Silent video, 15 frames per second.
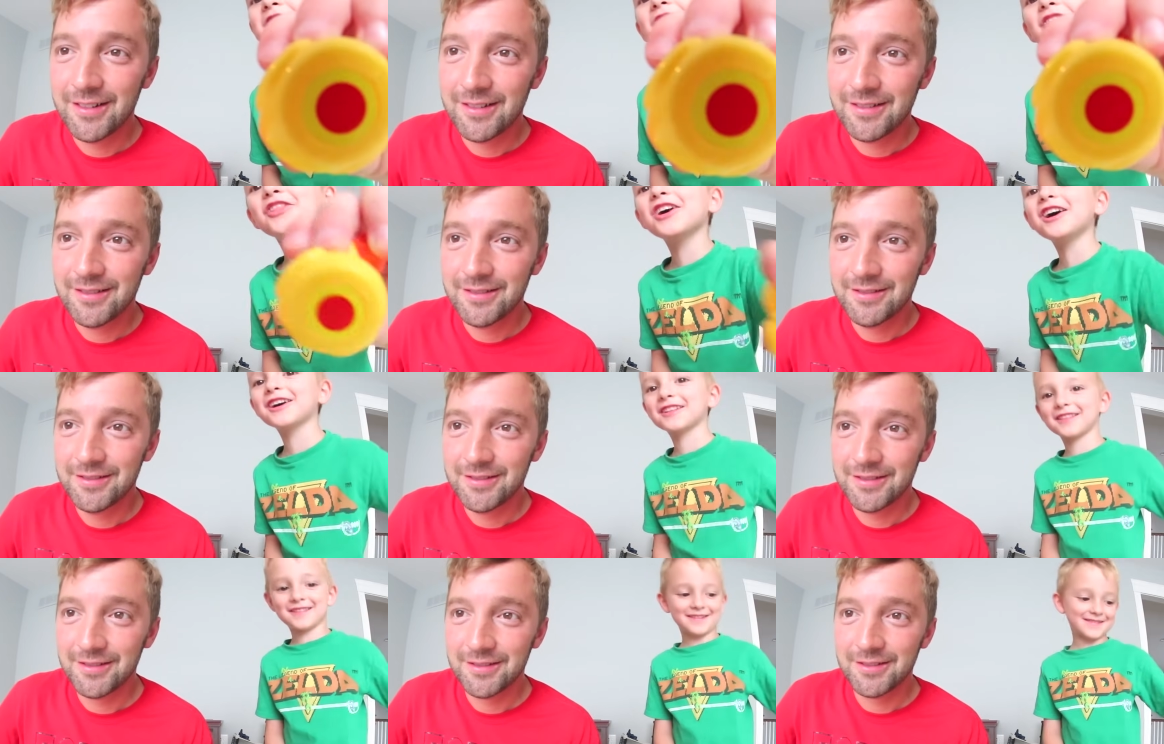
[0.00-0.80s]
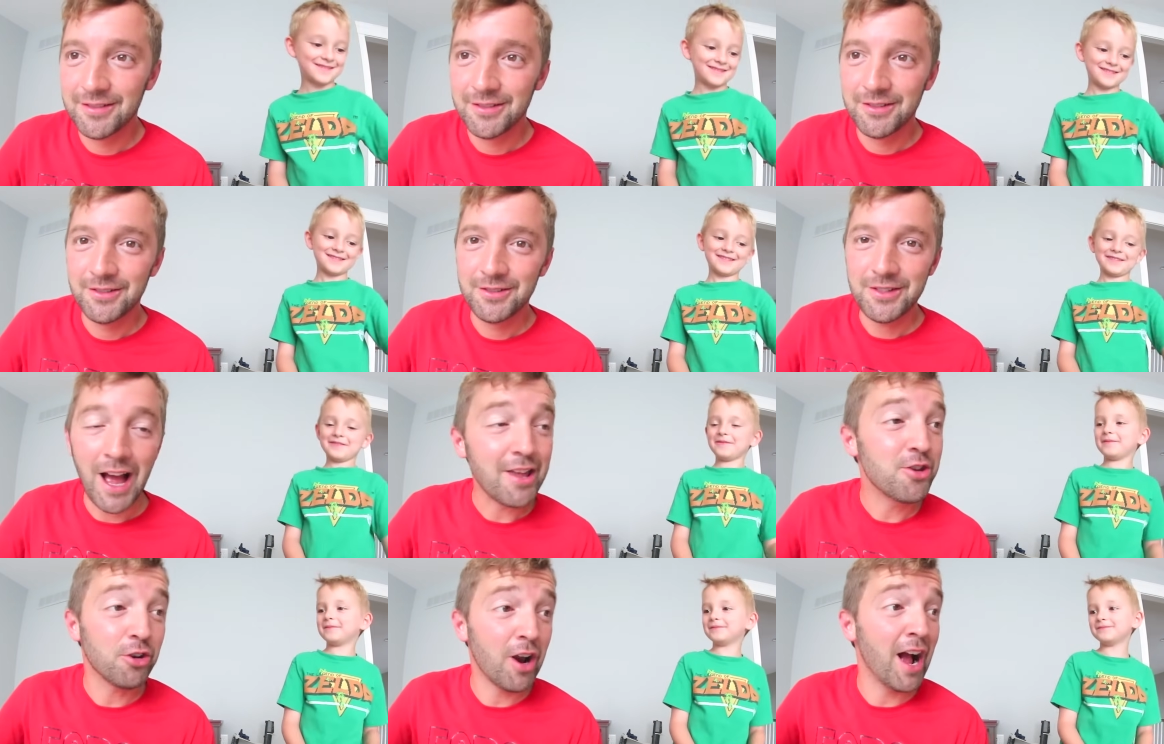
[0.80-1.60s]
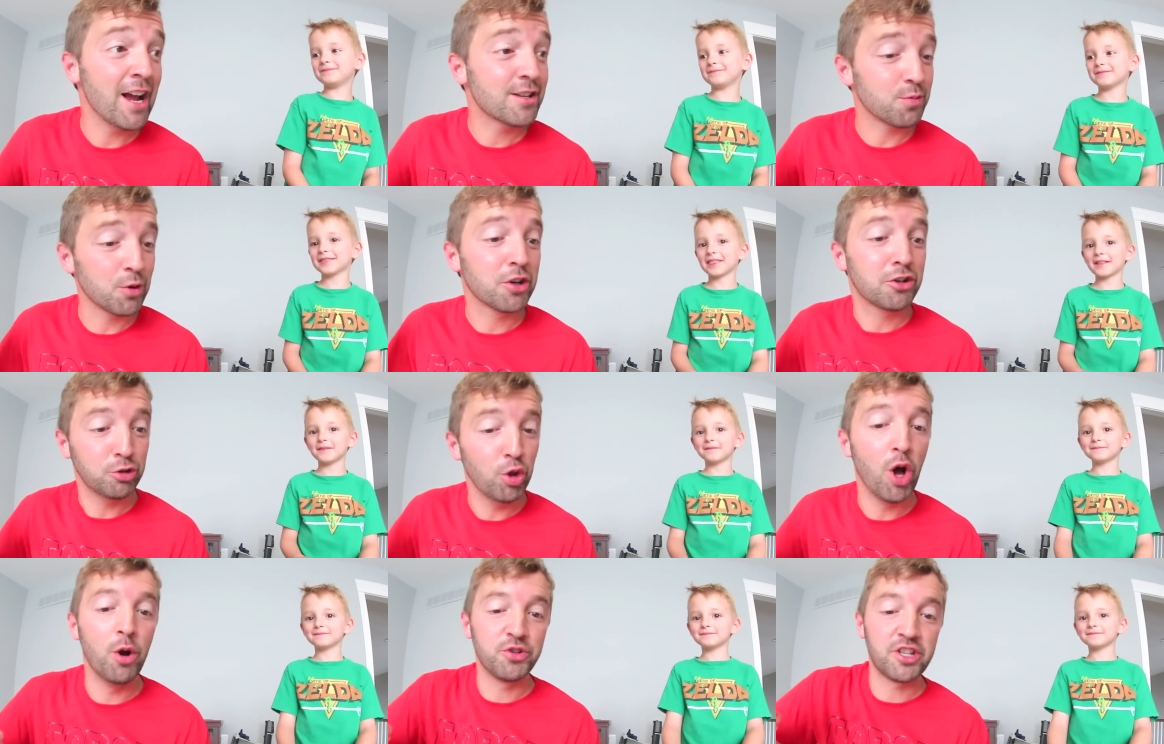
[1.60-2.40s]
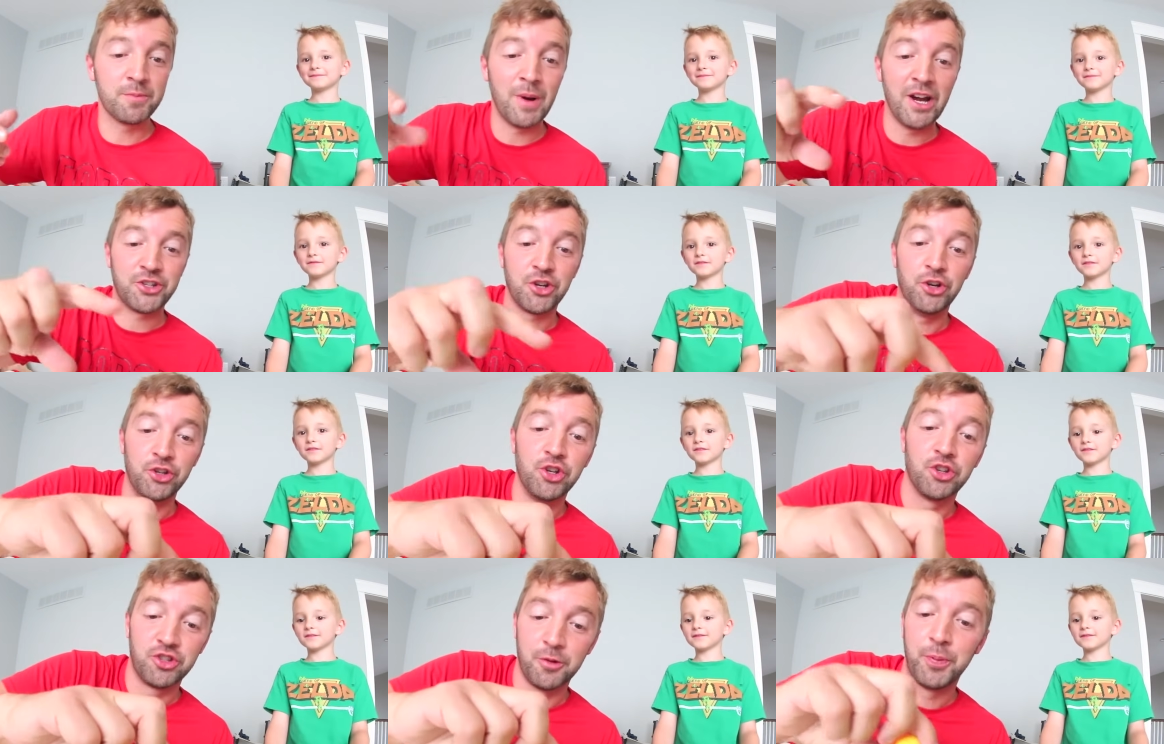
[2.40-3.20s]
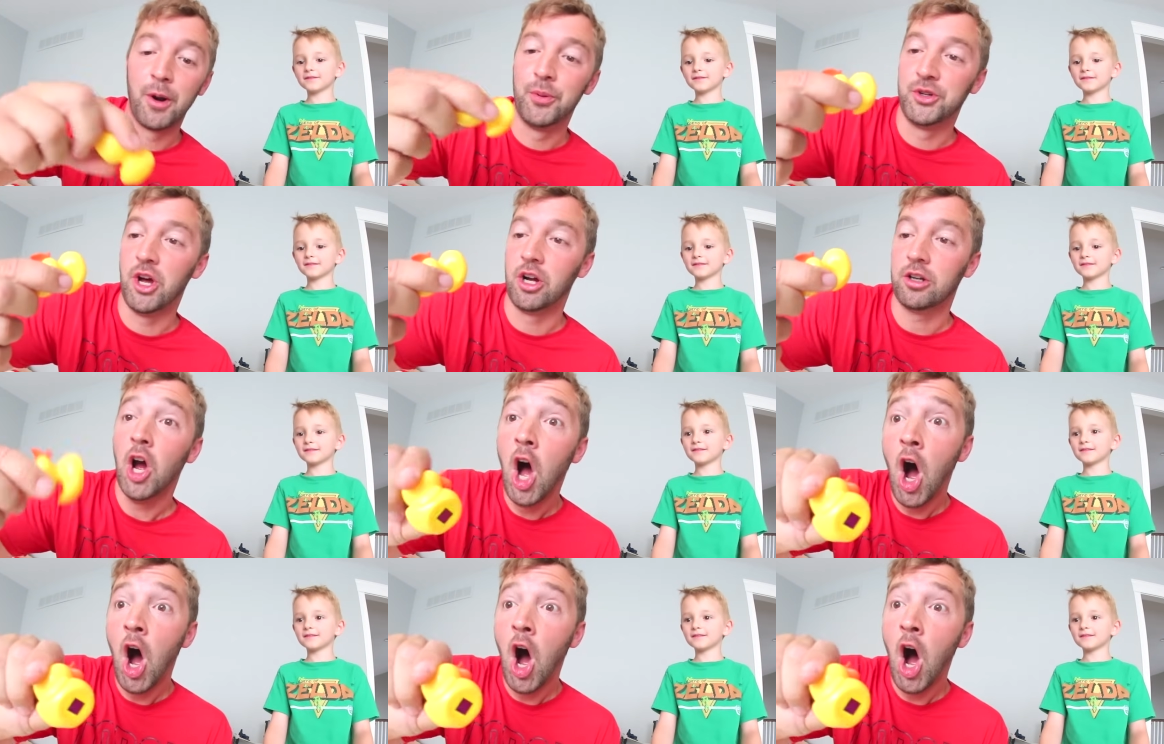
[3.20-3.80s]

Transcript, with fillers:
Speaker 1: Look. Your eyes were closed. It's my turn. You're the purple duck.